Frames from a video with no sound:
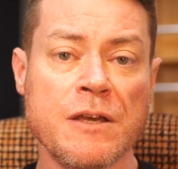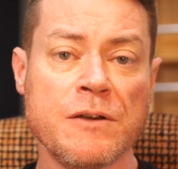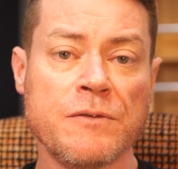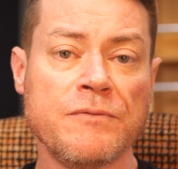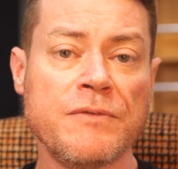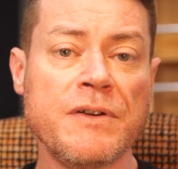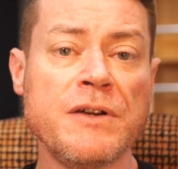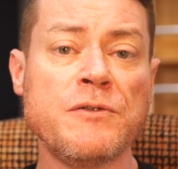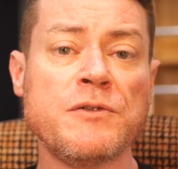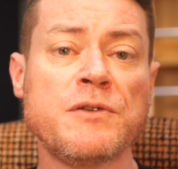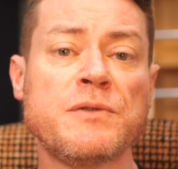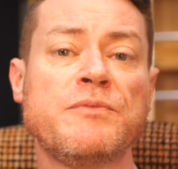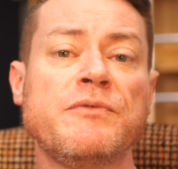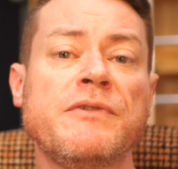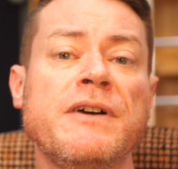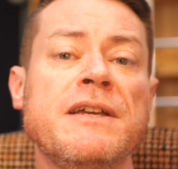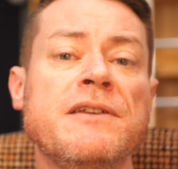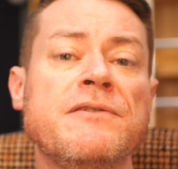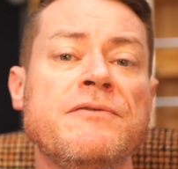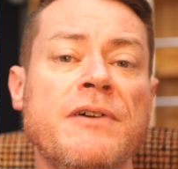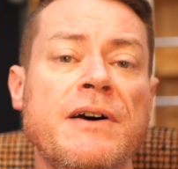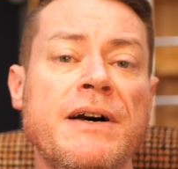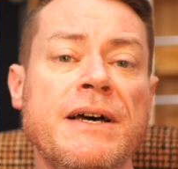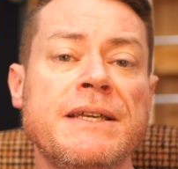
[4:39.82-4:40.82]
Real spray
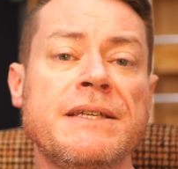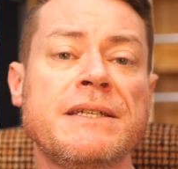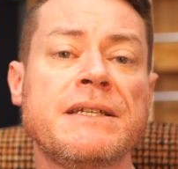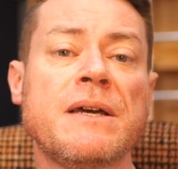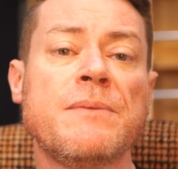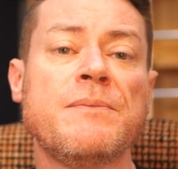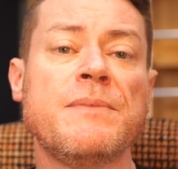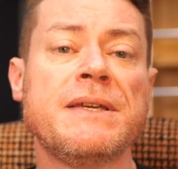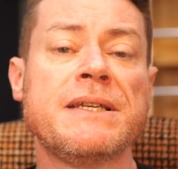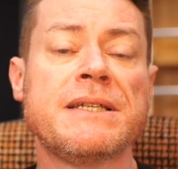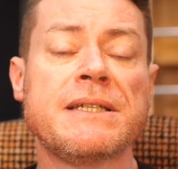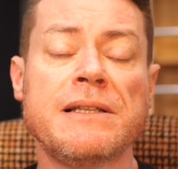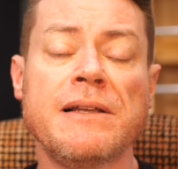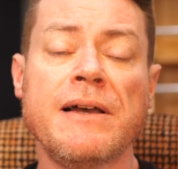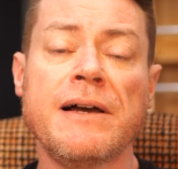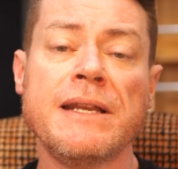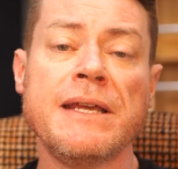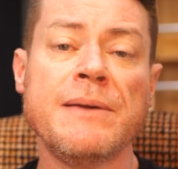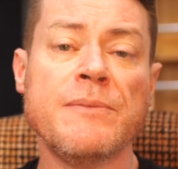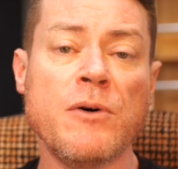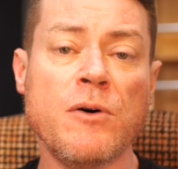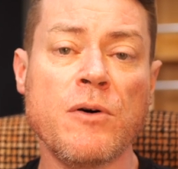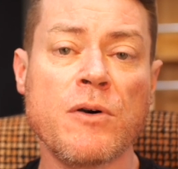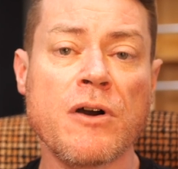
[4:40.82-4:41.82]
dryers can be
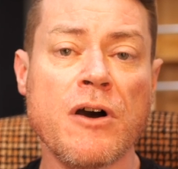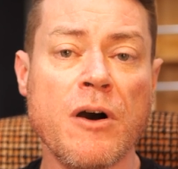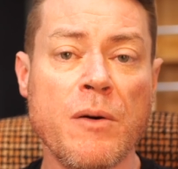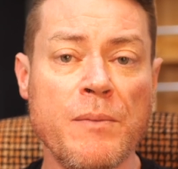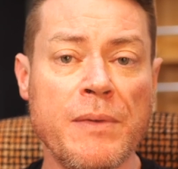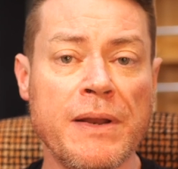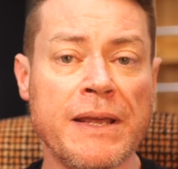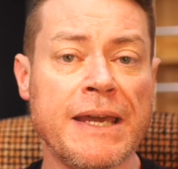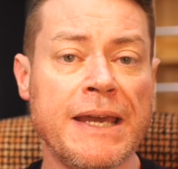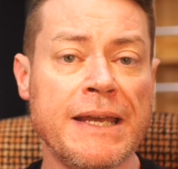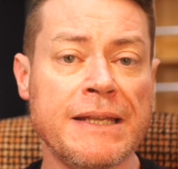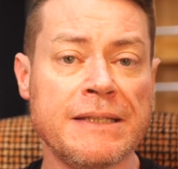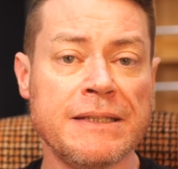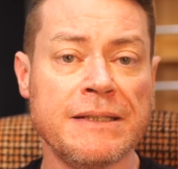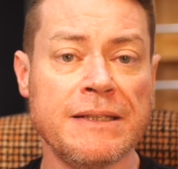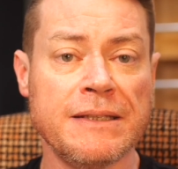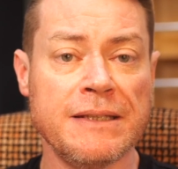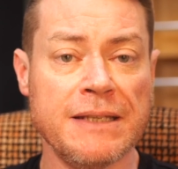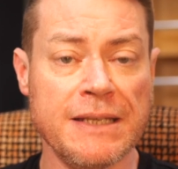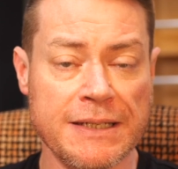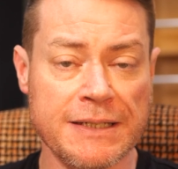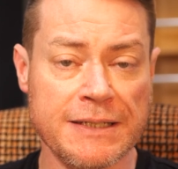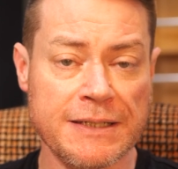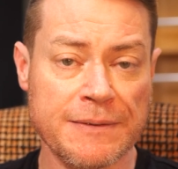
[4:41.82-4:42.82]
slightly more complicated than
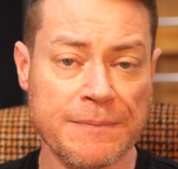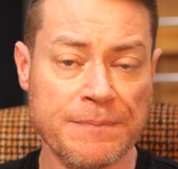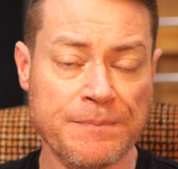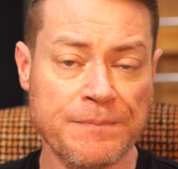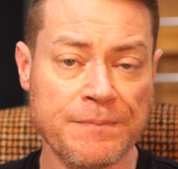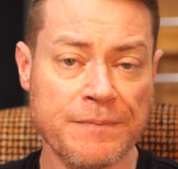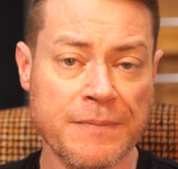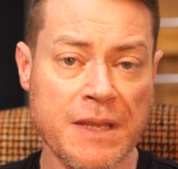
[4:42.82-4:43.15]
this,